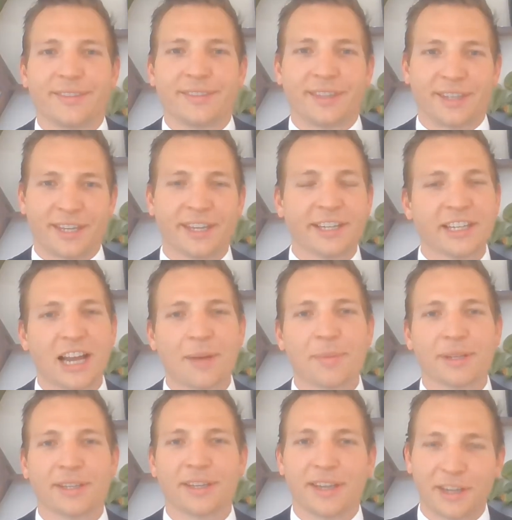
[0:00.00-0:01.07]
The
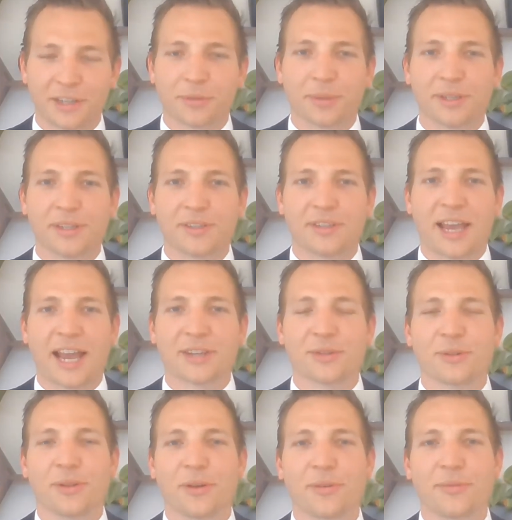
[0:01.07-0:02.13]
Economic Injury
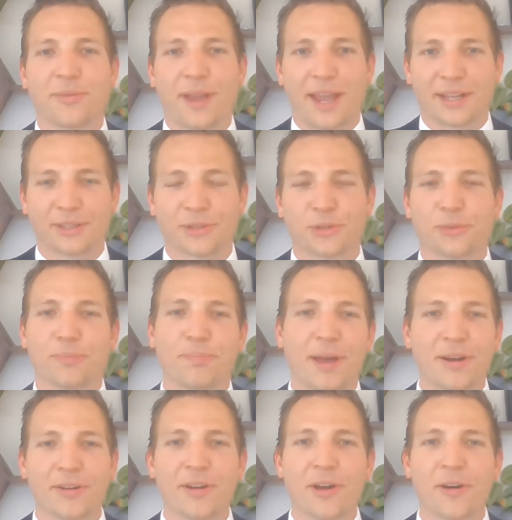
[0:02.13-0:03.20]
Disaster Loan Advance,
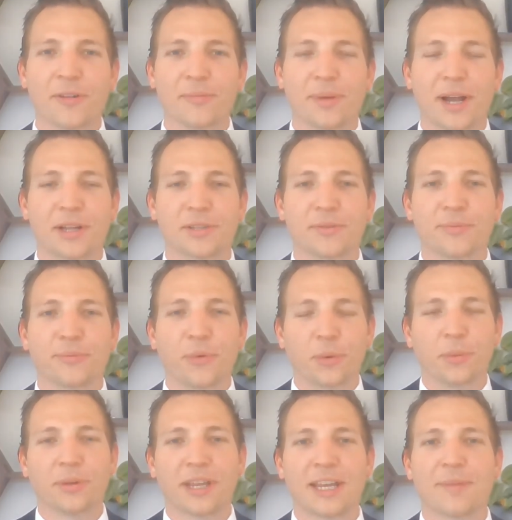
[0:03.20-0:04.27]
better known by its
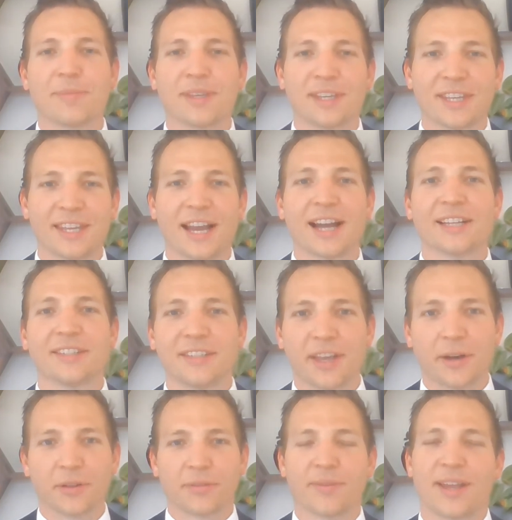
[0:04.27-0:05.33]
informal name, the
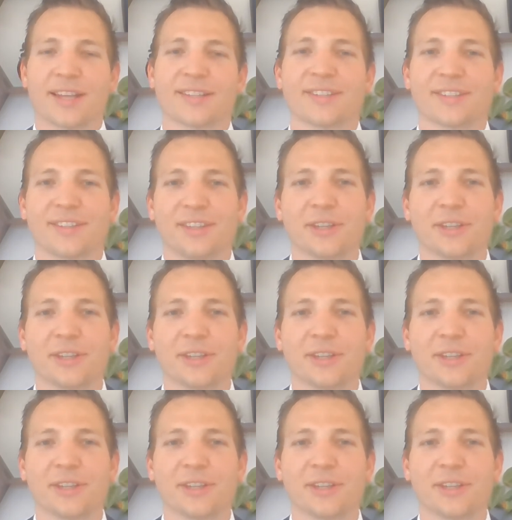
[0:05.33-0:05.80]
EIDL Advance.